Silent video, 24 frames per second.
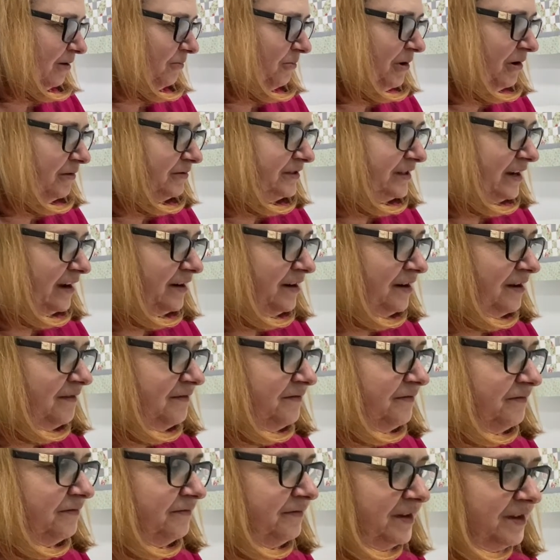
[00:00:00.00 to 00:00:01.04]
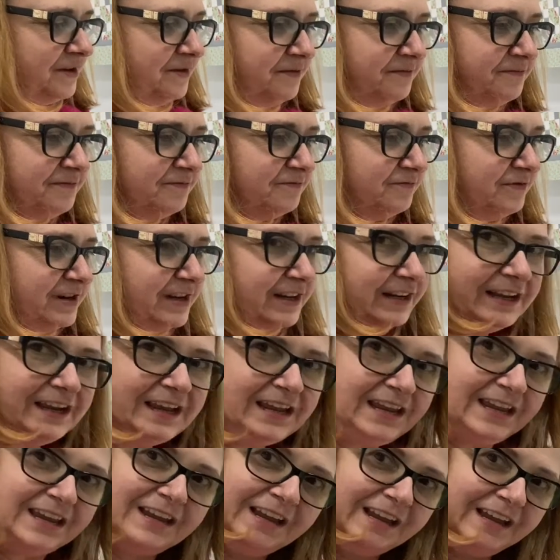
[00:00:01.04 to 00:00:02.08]
Well done. You've
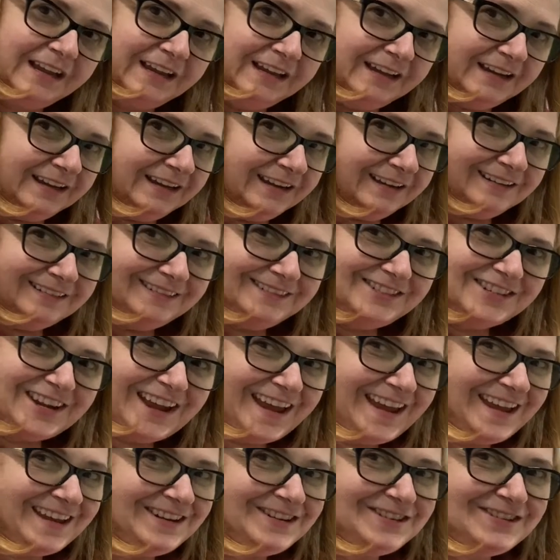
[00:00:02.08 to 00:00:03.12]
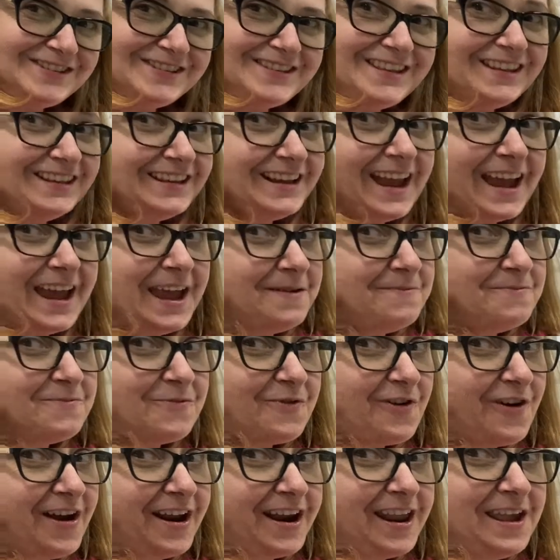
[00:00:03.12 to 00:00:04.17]
really changed the game
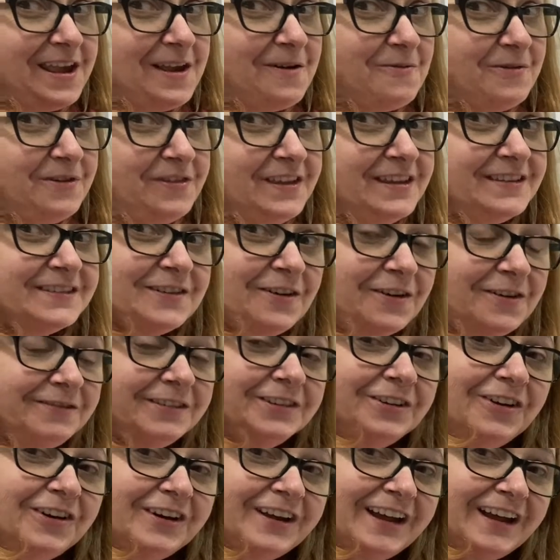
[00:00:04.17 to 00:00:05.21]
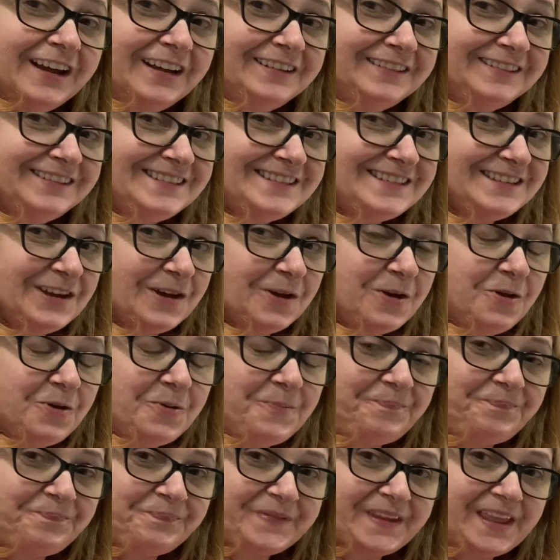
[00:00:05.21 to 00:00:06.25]
right here with this overlocker.
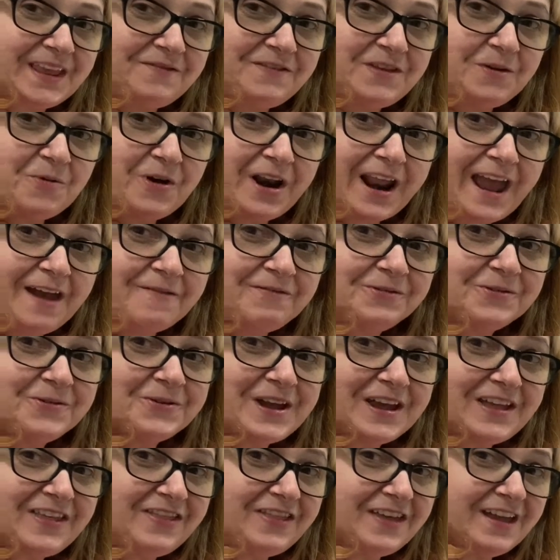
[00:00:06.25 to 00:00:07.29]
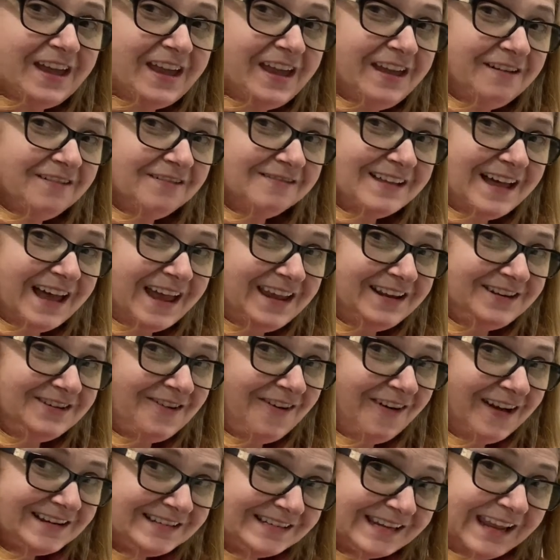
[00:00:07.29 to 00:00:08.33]
So if you want to have a look at the
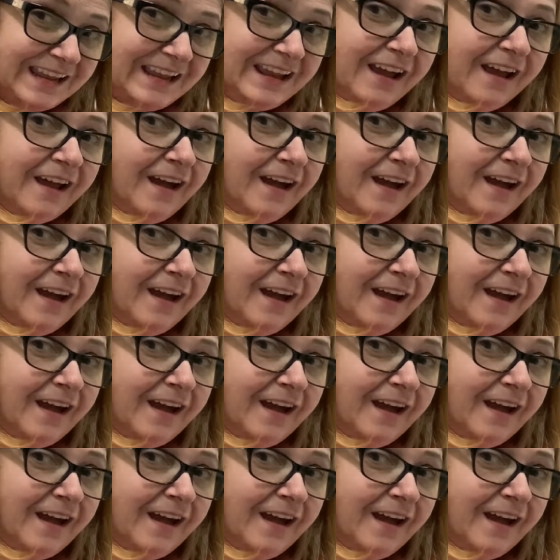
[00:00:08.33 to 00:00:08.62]
L890,